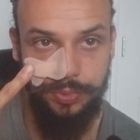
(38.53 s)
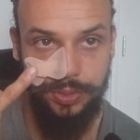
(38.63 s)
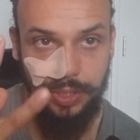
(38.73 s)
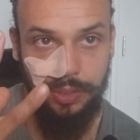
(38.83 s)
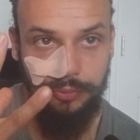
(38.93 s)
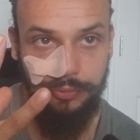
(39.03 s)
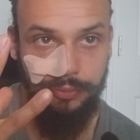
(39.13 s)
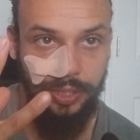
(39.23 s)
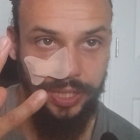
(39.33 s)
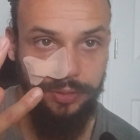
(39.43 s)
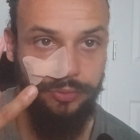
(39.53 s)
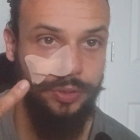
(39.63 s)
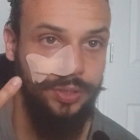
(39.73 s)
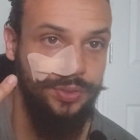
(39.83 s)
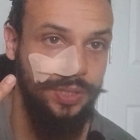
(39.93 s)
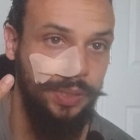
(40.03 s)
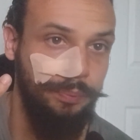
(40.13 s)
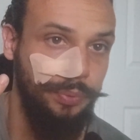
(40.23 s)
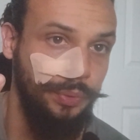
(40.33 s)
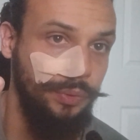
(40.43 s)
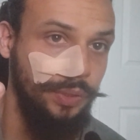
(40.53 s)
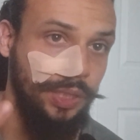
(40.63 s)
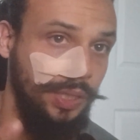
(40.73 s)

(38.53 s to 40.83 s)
stuff like, for example,